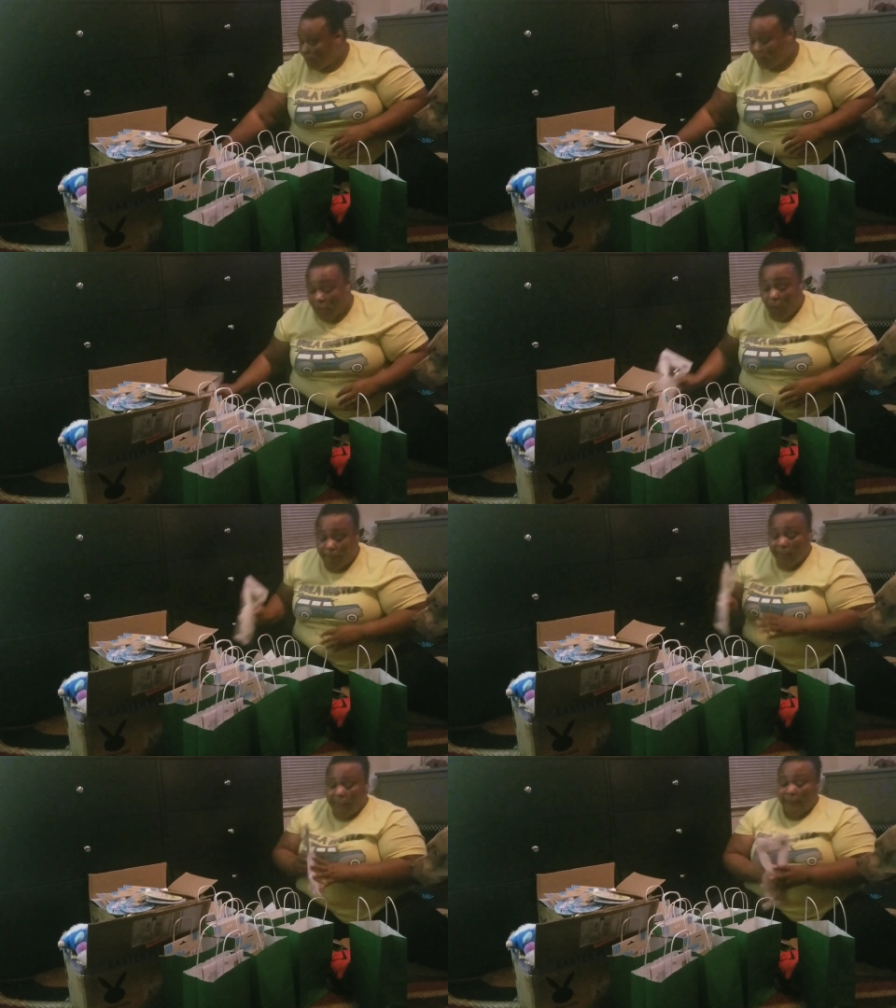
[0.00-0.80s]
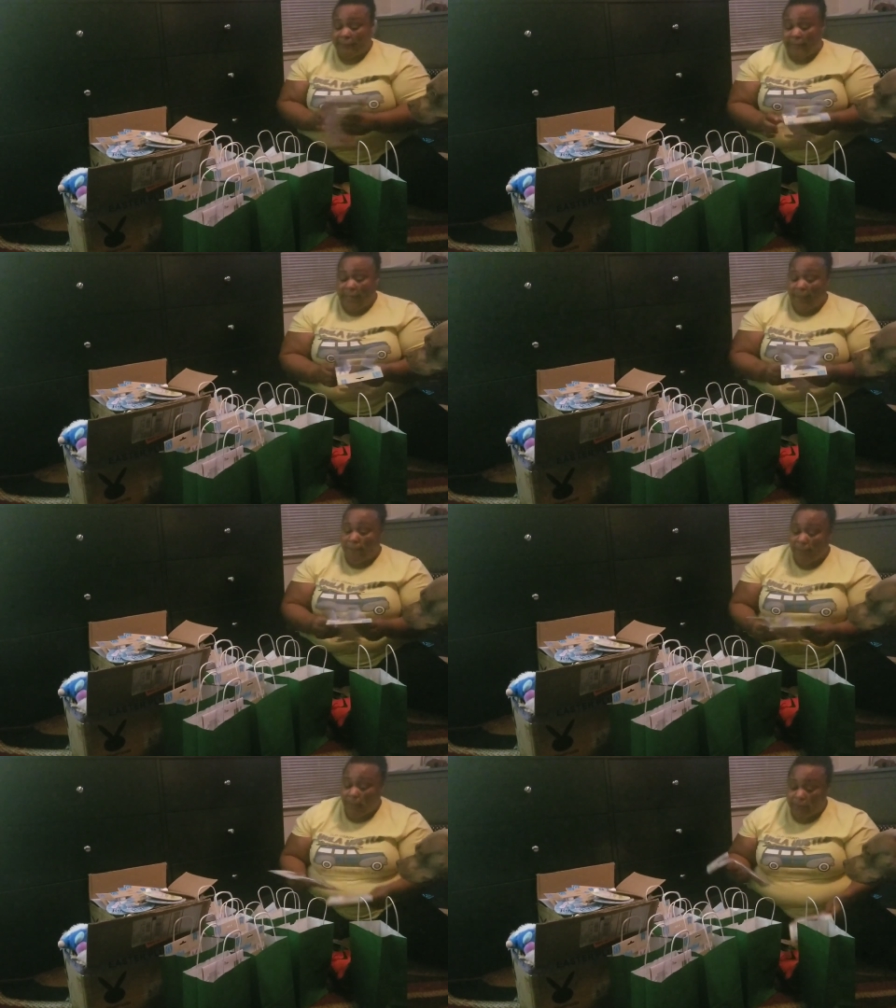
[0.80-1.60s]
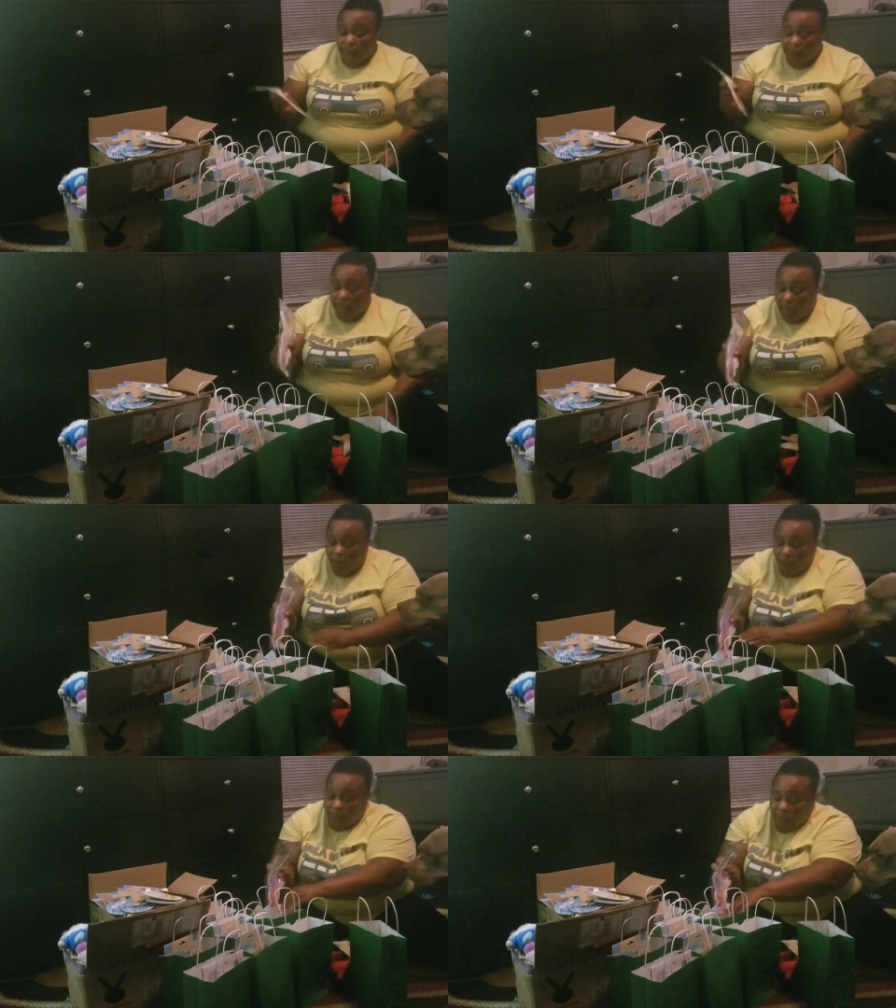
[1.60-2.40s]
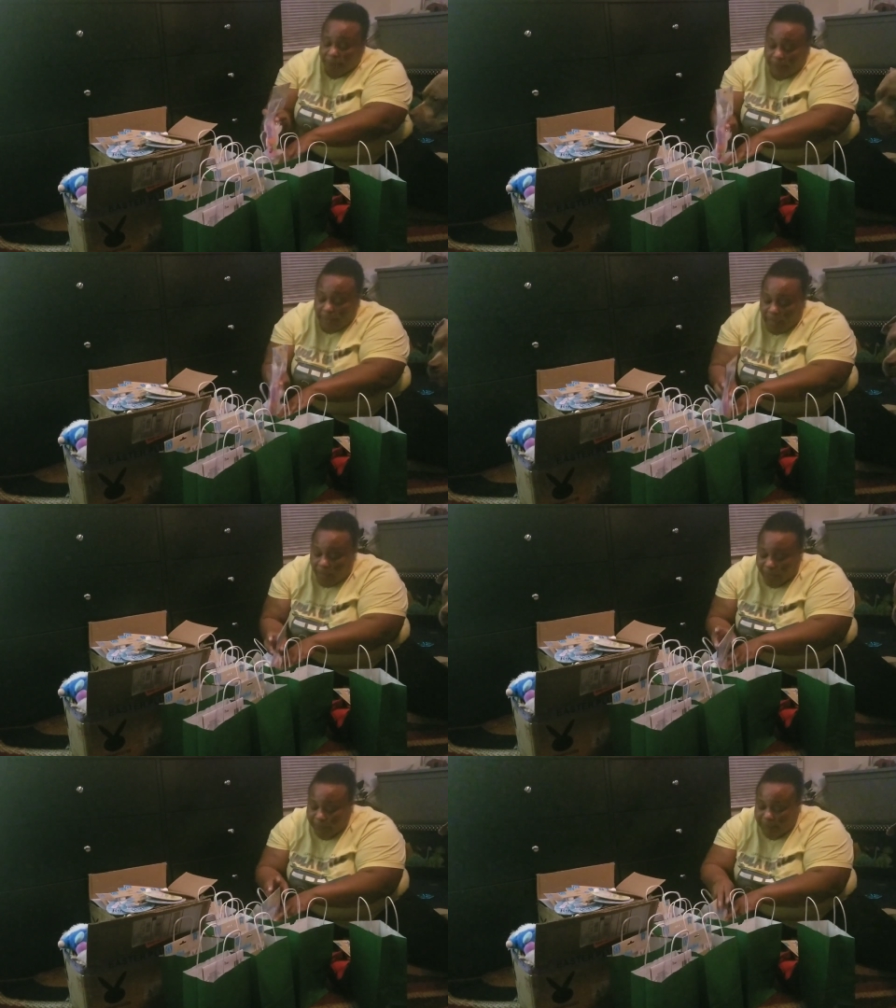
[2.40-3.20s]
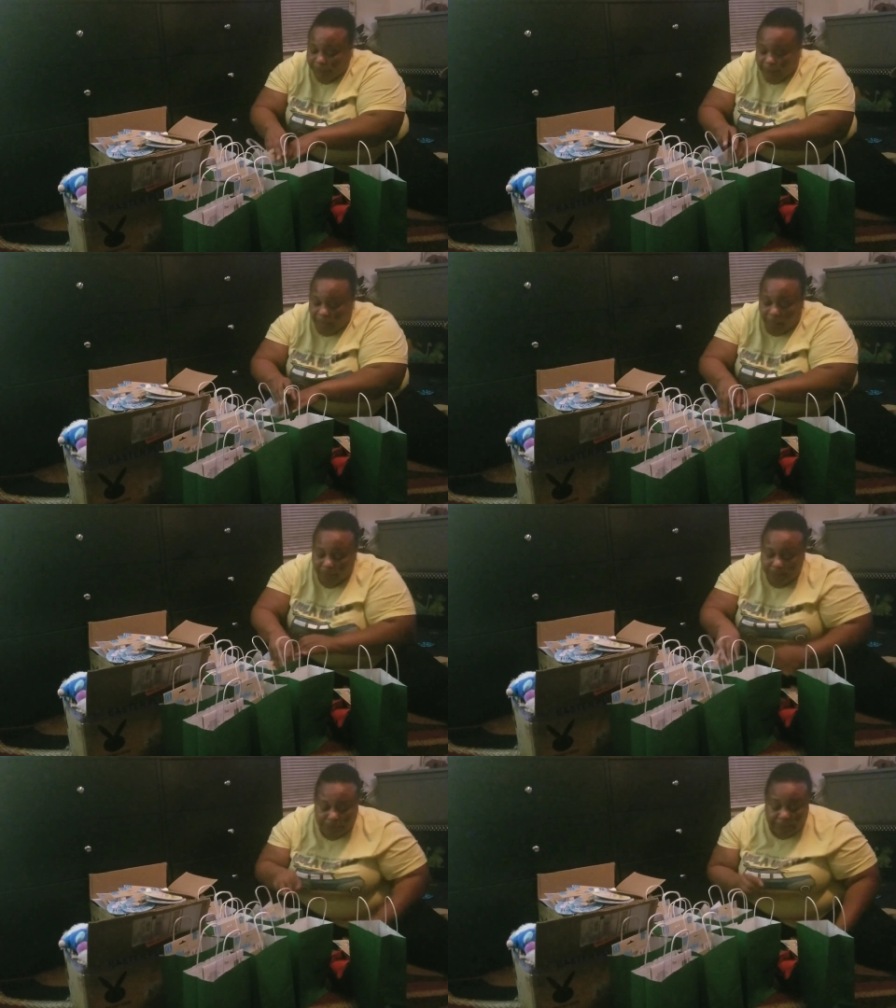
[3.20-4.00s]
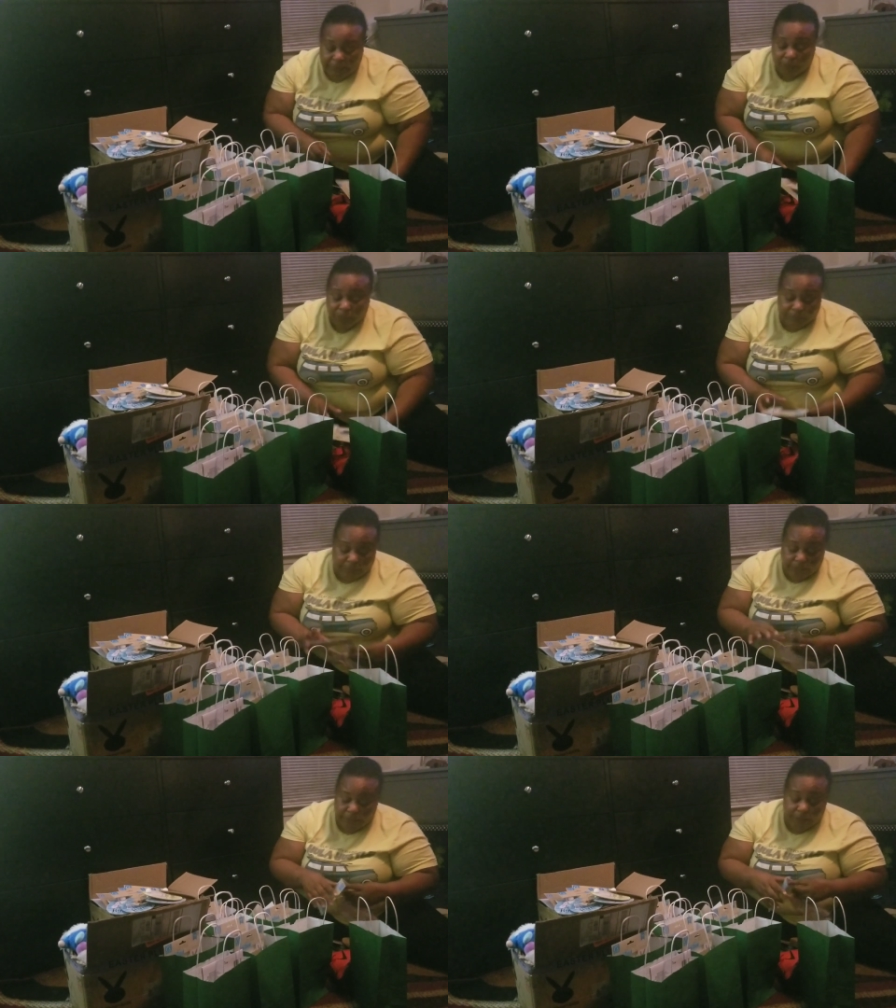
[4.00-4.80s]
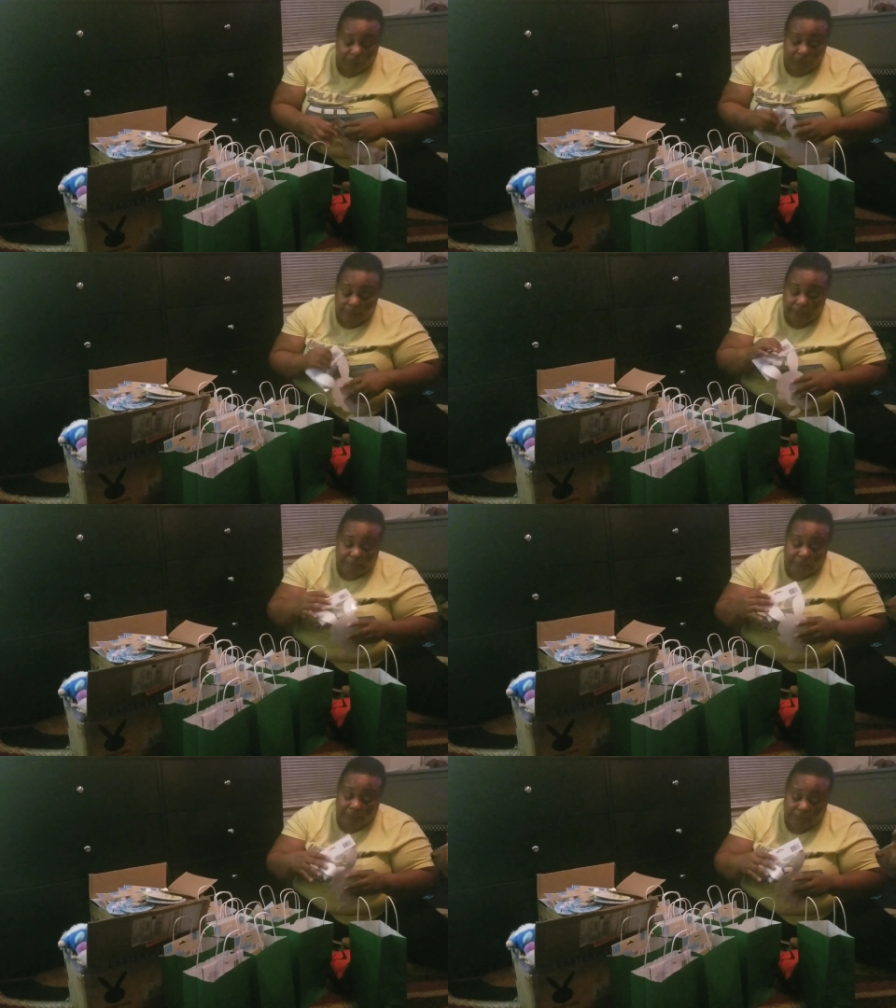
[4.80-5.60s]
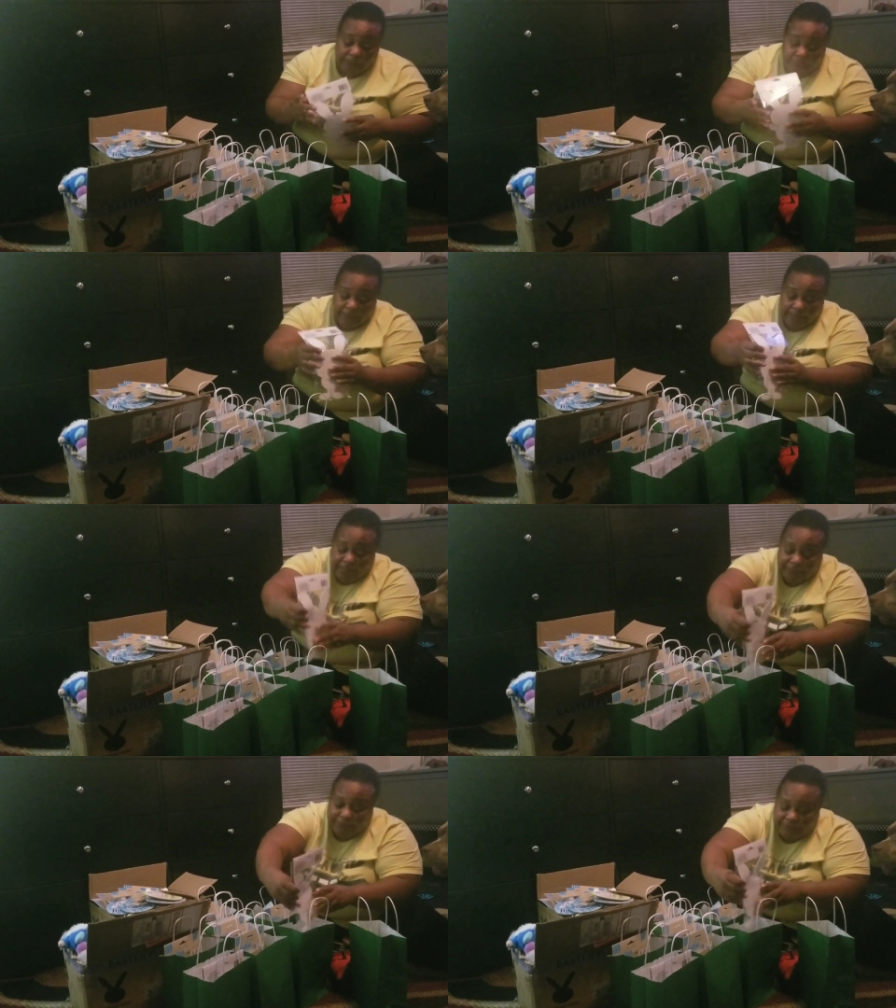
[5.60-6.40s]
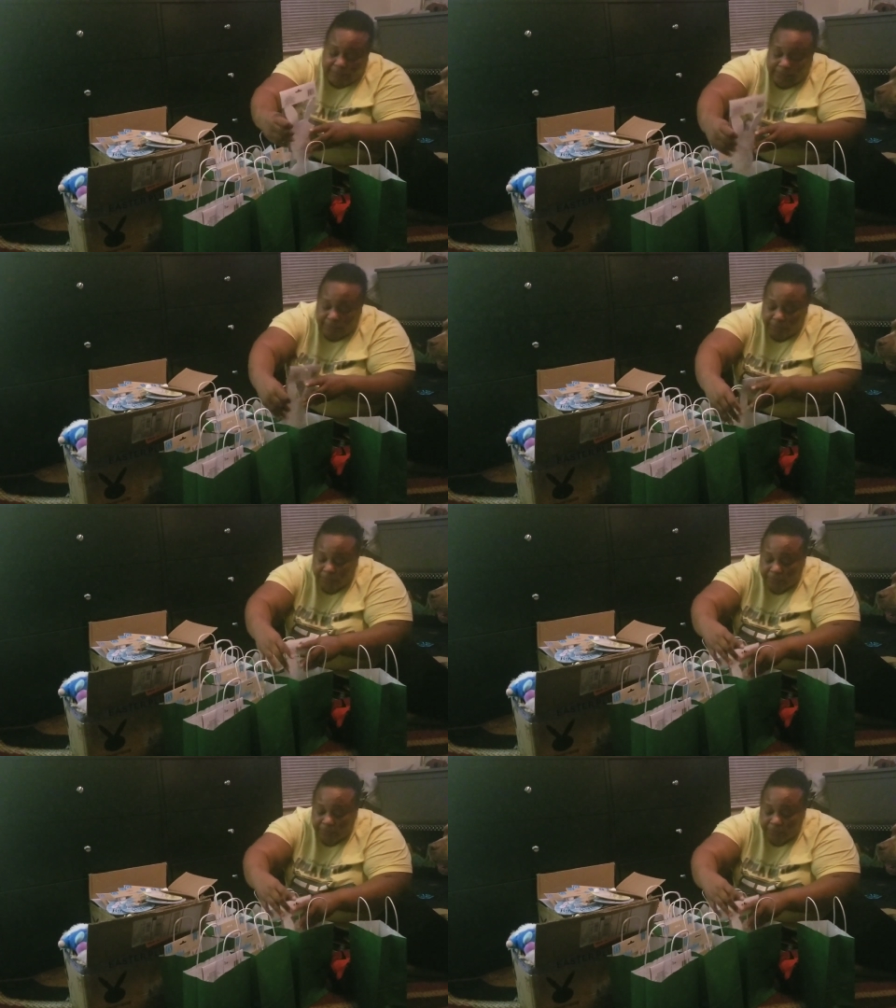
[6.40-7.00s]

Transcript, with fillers: don't be listening. Had me just calling him and calling him and calling him, and he wouldn't he wouldn't listen to nothing I was saying.